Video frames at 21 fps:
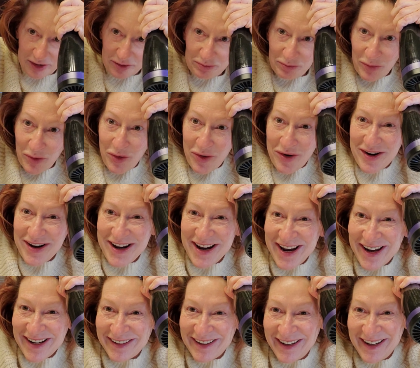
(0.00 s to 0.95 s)
morning.
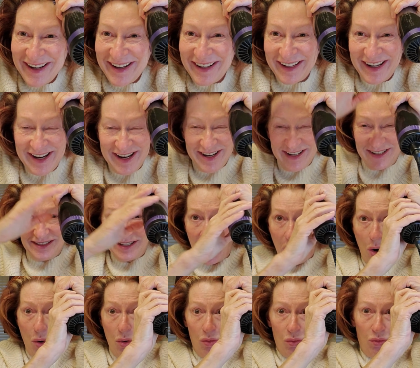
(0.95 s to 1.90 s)
It is,
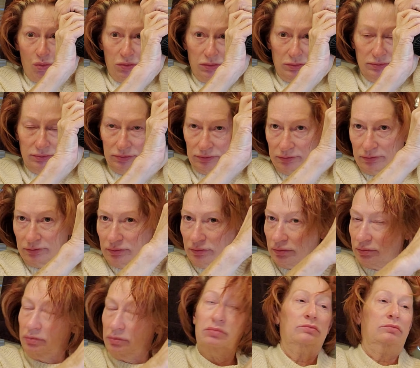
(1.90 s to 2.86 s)
oh,
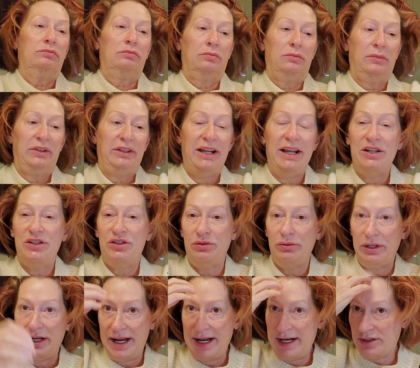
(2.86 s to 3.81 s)
can't do
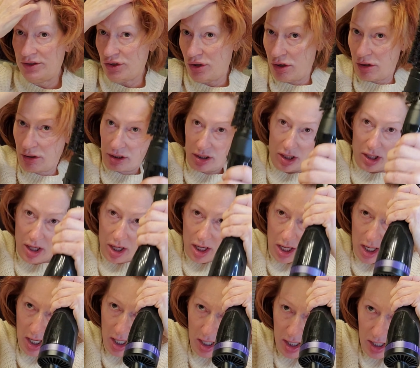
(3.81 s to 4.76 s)
it and talk.
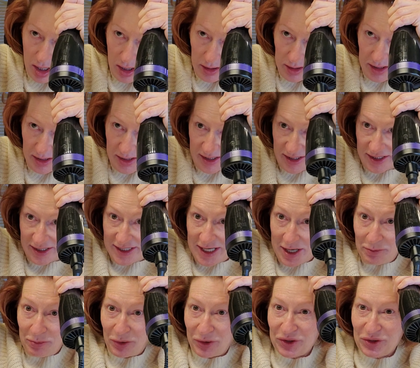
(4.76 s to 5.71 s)
Uh,
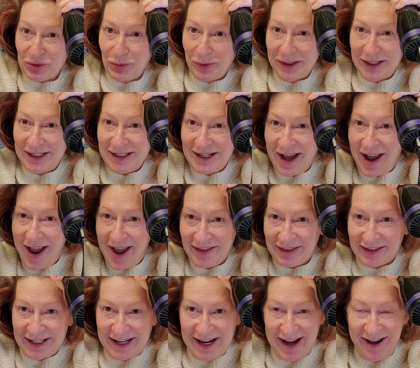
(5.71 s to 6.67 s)
December 29th,
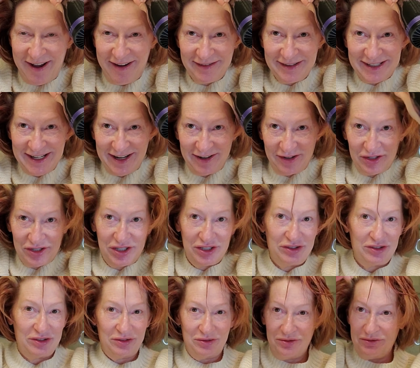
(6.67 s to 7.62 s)
countdown to
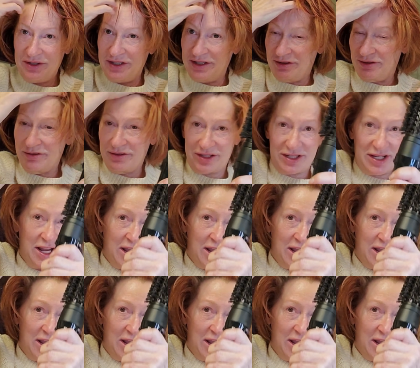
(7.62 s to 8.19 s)
New Year's.